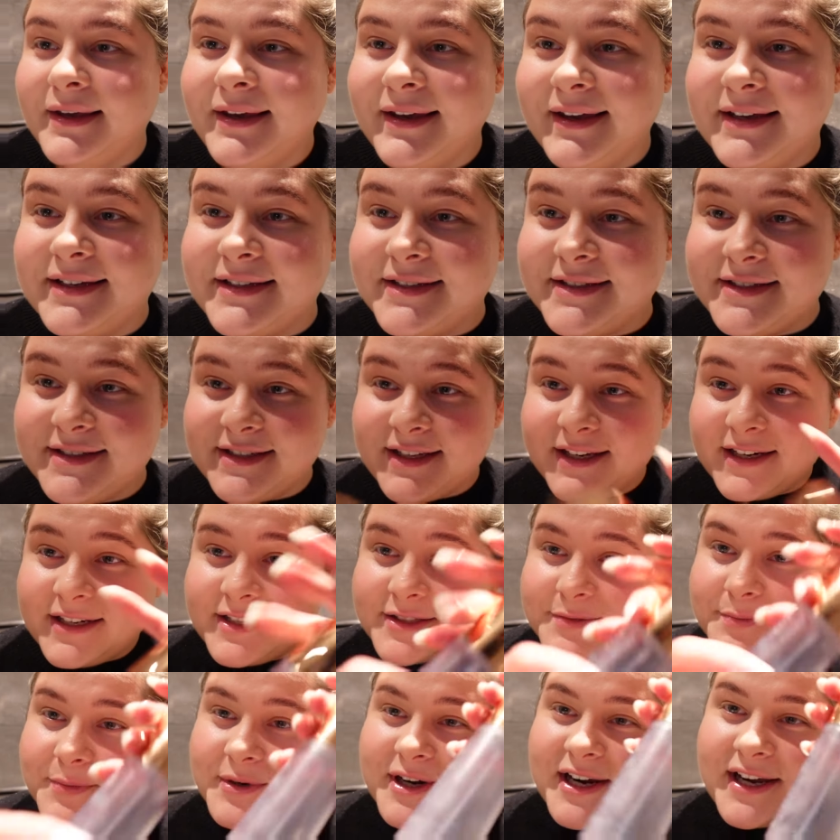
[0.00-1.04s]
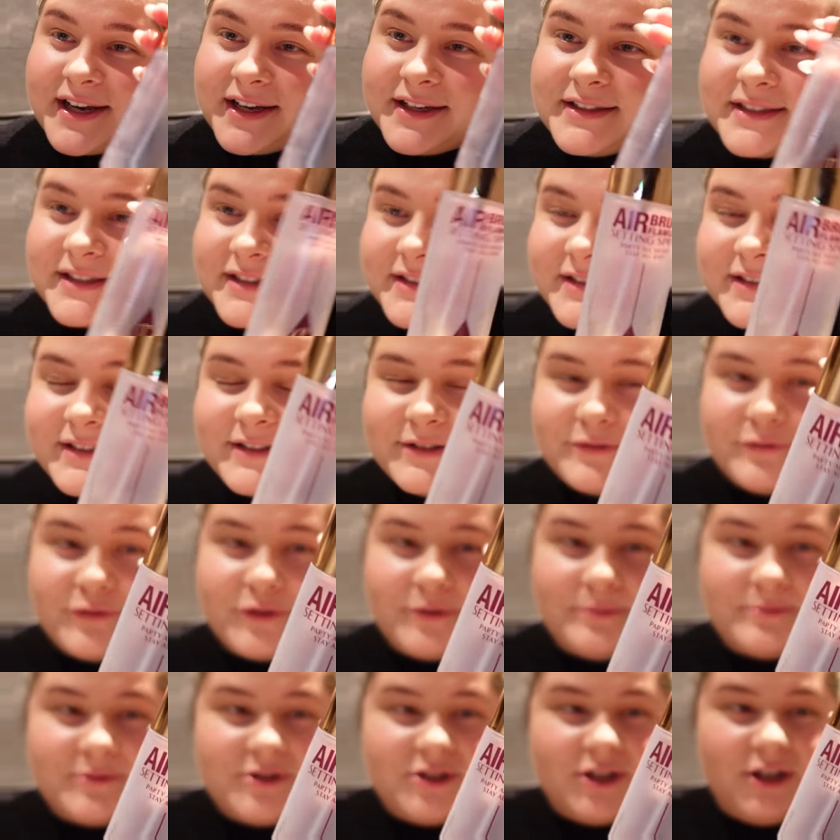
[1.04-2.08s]
And setting spray, this is
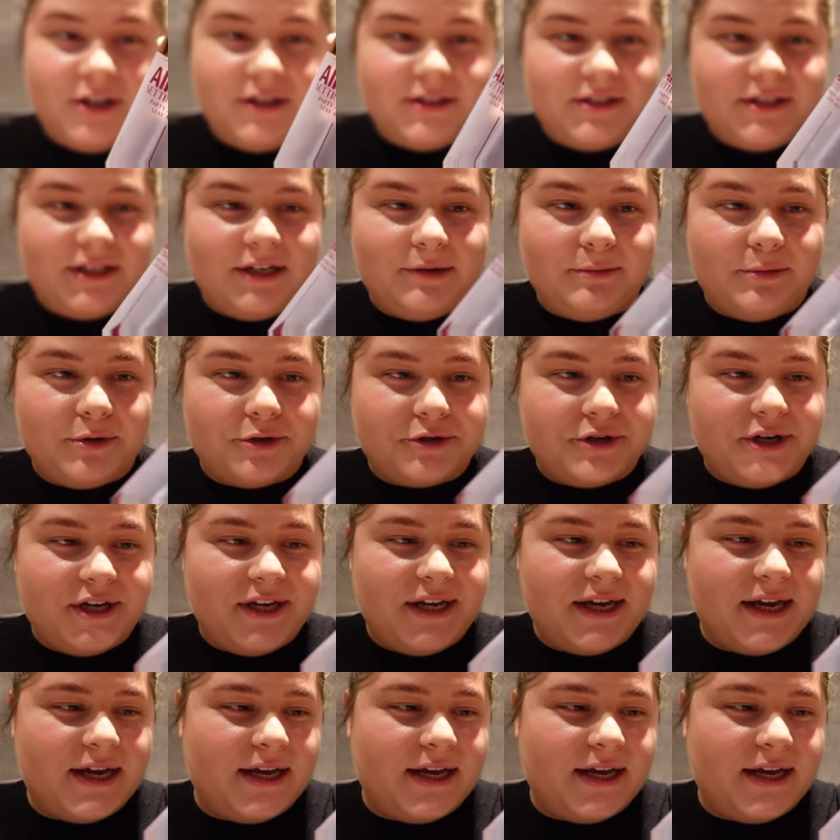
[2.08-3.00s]
from Charlotte Tilbury,